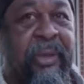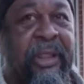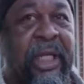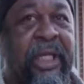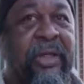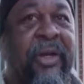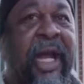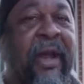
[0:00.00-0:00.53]

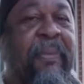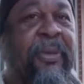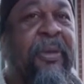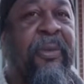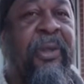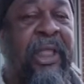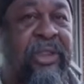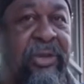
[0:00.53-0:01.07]
then you have
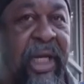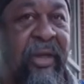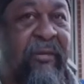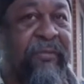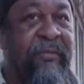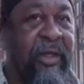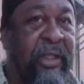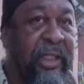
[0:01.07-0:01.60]
people that try
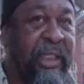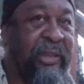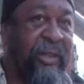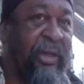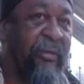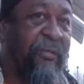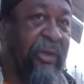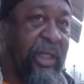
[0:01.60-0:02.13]
to fit
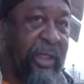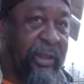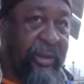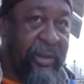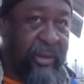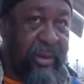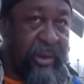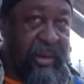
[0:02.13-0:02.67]
themselves in
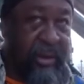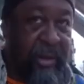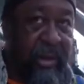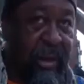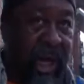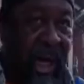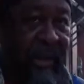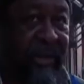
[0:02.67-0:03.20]

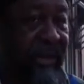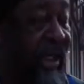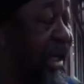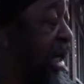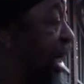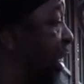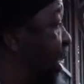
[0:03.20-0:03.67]
our our, our,